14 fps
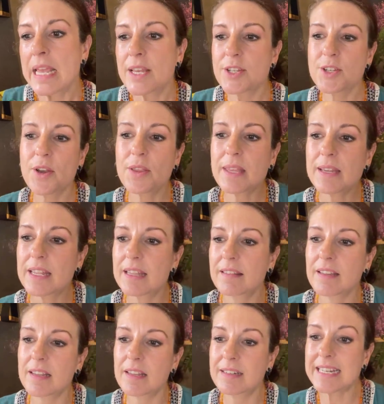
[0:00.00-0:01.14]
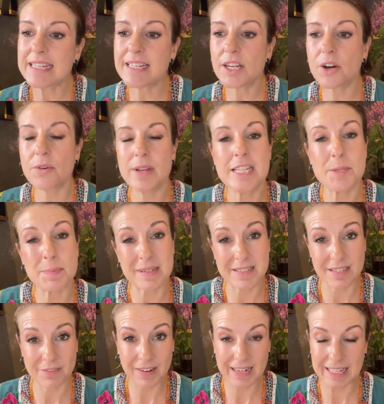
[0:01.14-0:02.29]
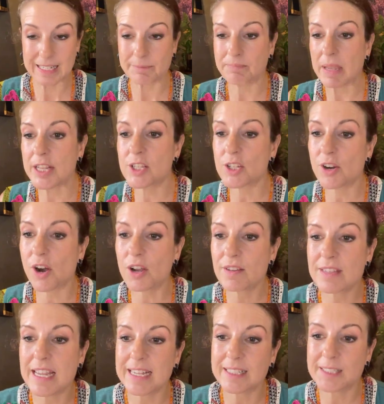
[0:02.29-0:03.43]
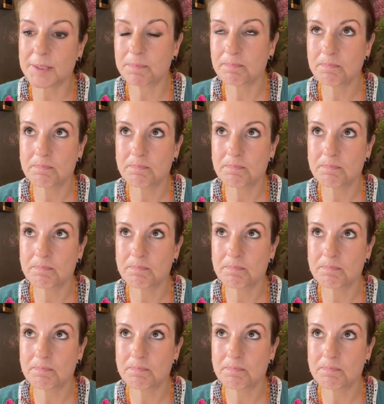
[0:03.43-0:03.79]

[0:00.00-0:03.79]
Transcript: So the Delta-3-carene specifically, it's got that